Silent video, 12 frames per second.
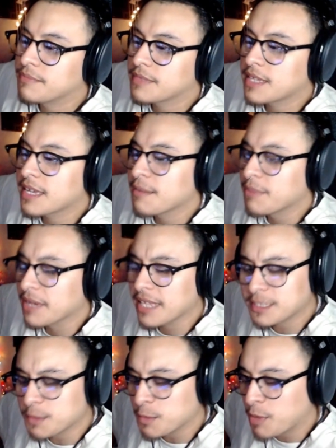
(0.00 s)
yeah, but
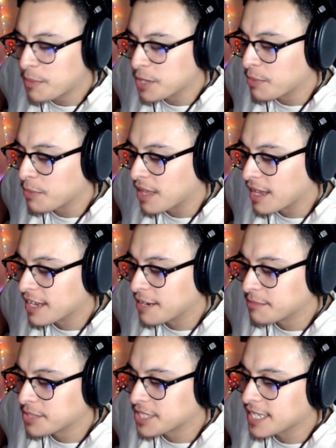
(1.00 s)
it's been popping up a lot and
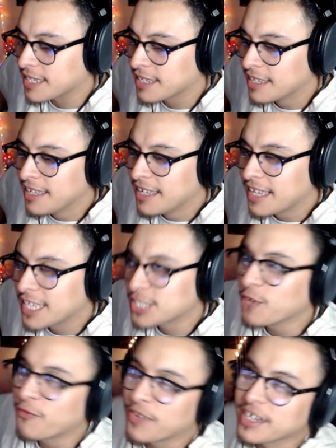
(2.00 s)
I'm just like it's
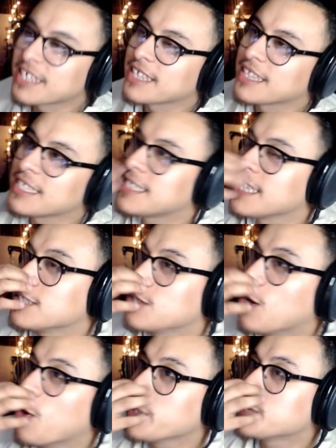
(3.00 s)
so funny that these things
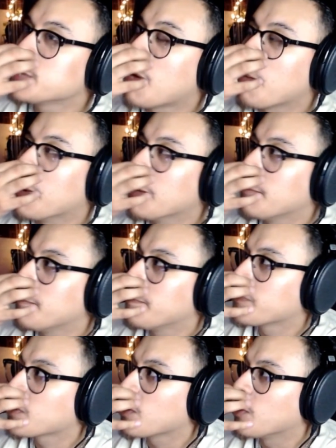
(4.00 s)
always pop up
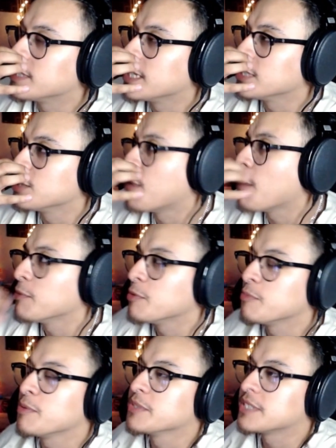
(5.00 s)
or tend to pop up
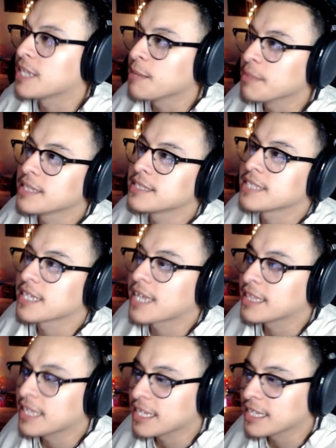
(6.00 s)
in people's timelines like
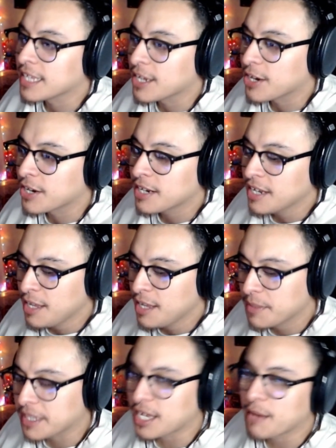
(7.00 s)
at the end of the year
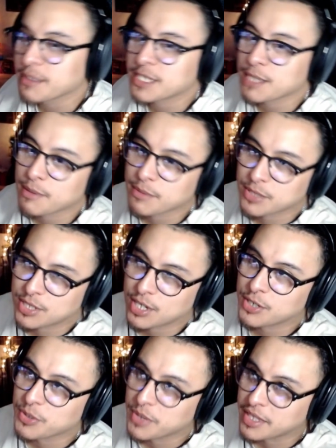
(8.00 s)
because obviously people
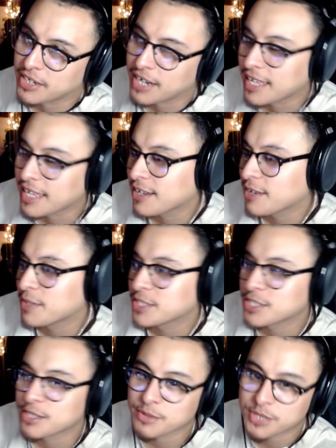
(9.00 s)
start doing their like
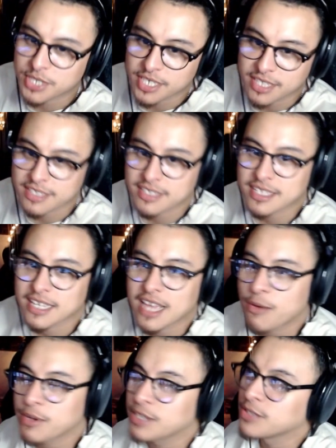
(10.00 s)
resolutions like
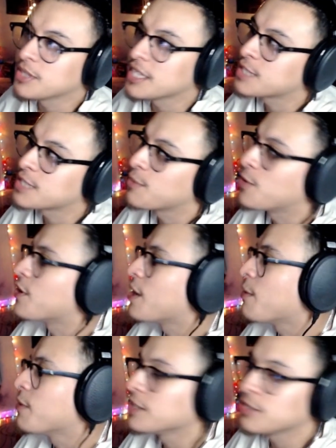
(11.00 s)
I want to do this more,
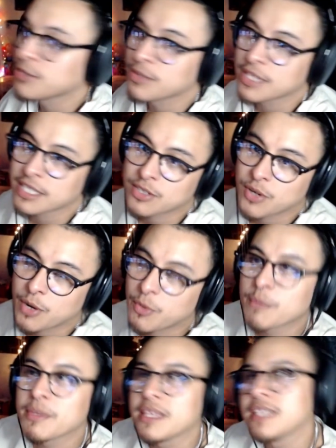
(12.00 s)
I want to do this or I
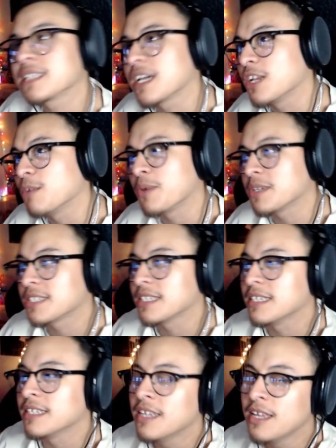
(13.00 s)
want to be this kind of
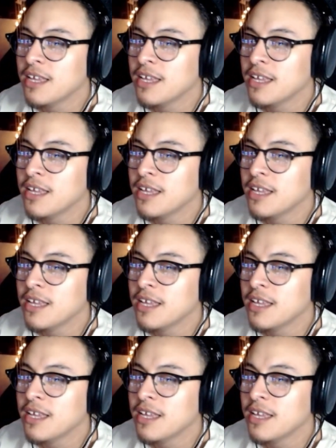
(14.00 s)
person.